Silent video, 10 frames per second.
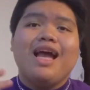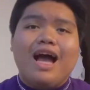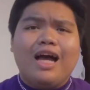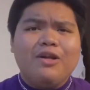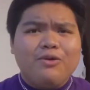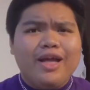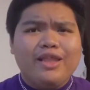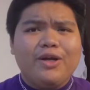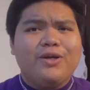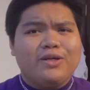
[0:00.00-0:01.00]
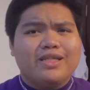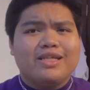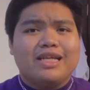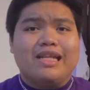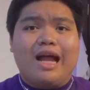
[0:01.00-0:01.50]
A writer
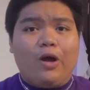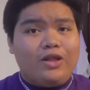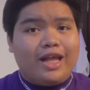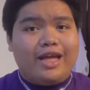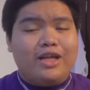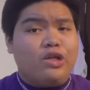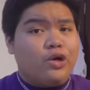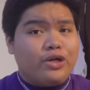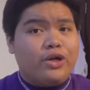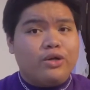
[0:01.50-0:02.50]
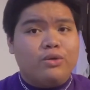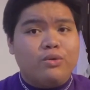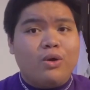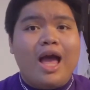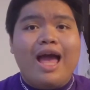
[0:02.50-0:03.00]
uses an outline in order
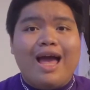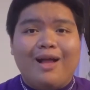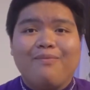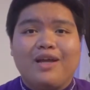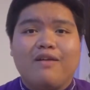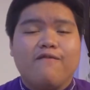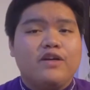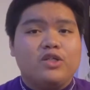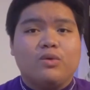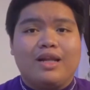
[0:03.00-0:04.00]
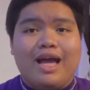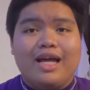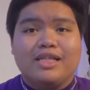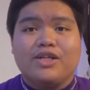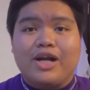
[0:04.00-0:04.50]
to help them visualize
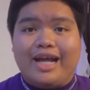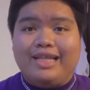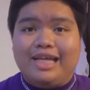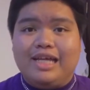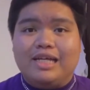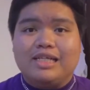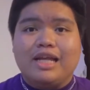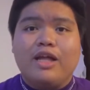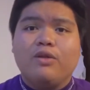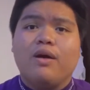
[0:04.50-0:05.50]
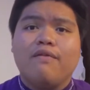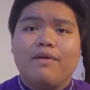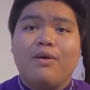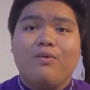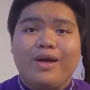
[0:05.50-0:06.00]
their ideas and to have
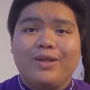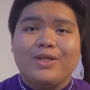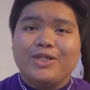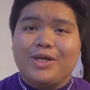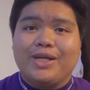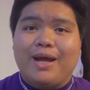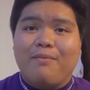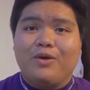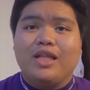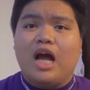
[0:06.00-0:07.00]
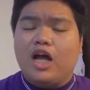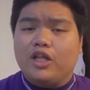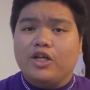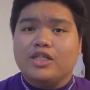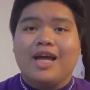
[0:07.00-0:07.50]
a way to share them with
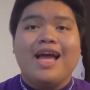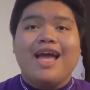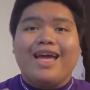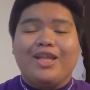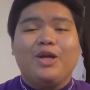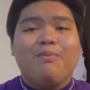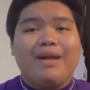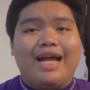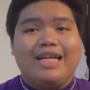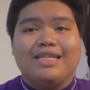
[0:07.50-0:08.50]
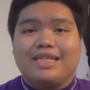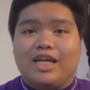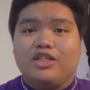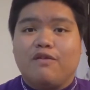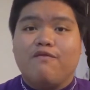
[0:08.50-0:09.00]
others in their planning
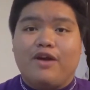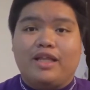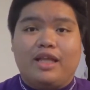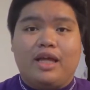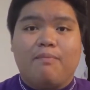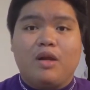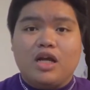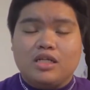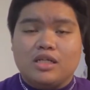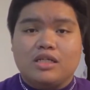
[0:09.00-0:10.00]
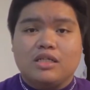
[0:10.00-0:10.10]
stage of writing process.